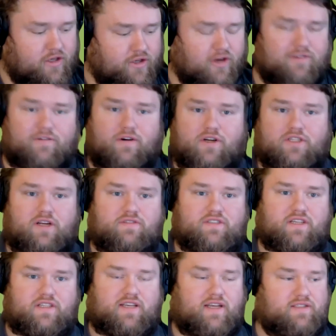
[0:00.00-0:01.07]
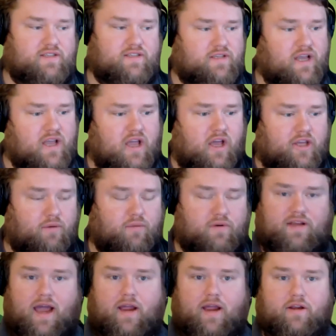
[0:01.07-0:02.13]
your version of success is you
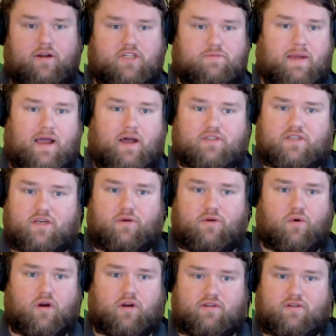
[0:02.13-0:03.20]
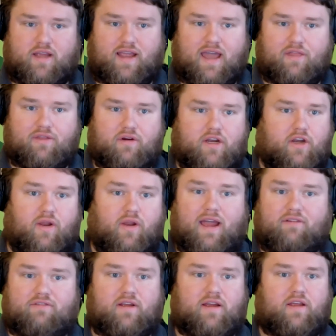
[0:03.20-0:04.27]
retire your spouse and you work together and you don't
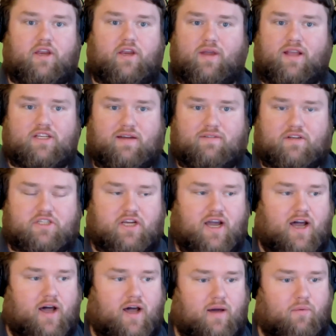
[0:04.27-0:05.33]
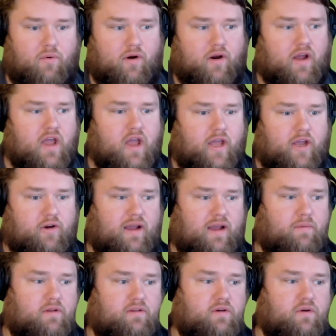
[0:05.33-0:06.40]
have to, each have a job, or you're
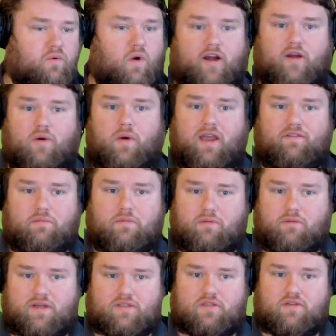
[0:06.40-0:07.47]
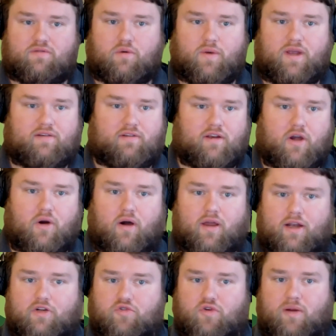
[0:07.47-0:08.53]
able to walk away from your business for a week to go
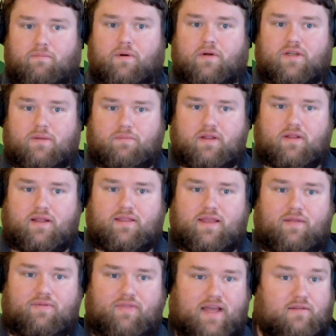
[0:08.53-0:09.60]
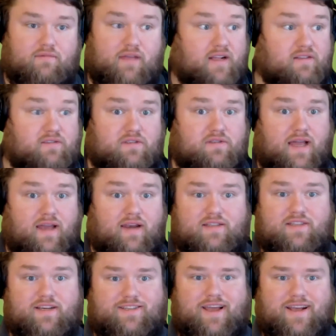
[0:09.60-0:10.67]
on a trip or something like that. That
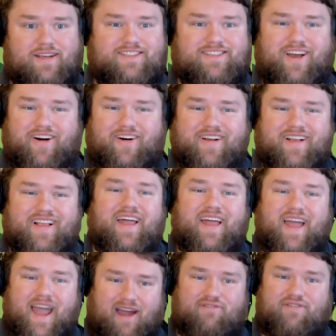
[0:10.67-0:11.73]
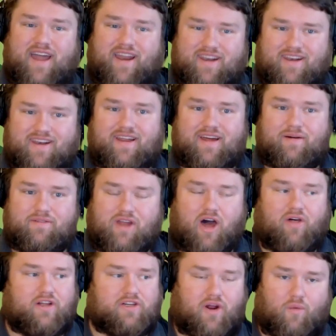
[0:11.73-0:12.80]
is success. So have that
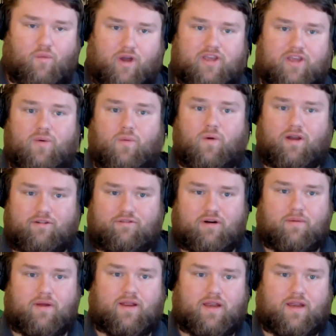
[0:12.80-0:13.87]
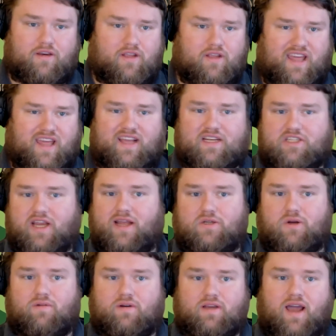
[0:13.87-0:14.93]
knowledge on what you want from it. And it can
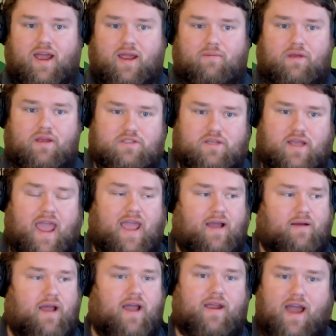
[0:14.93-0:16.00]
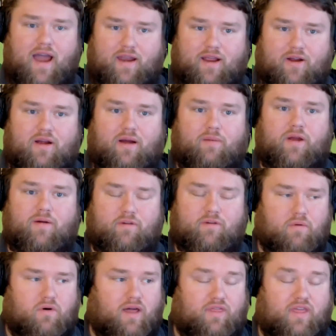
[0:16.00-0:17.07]
change over time. You can say, hey, I got here, I'm
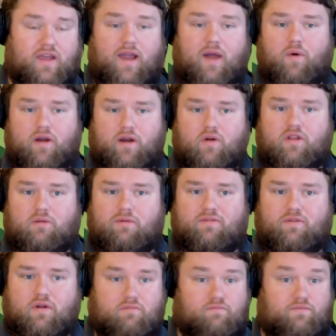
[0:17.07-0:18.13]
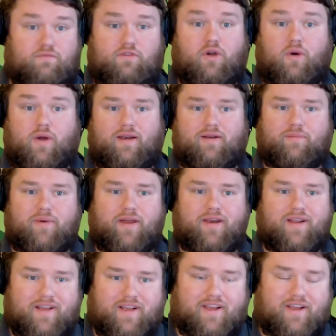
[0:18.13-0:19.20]
comfortable. I think I want to go a little bit do it,
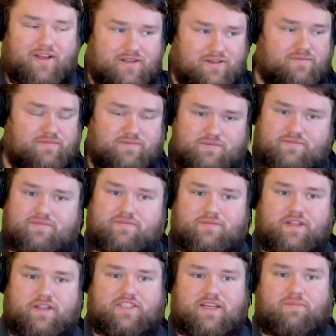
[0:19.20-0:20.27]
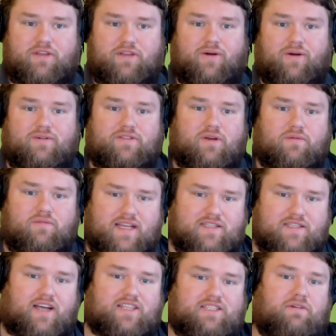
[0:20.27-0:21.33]
but it's up to you. So
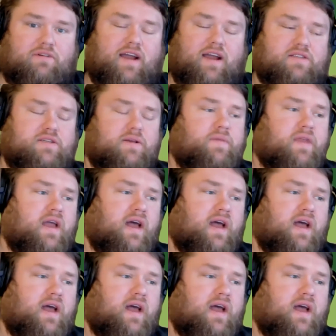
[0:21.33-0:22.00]
that's awesome advice.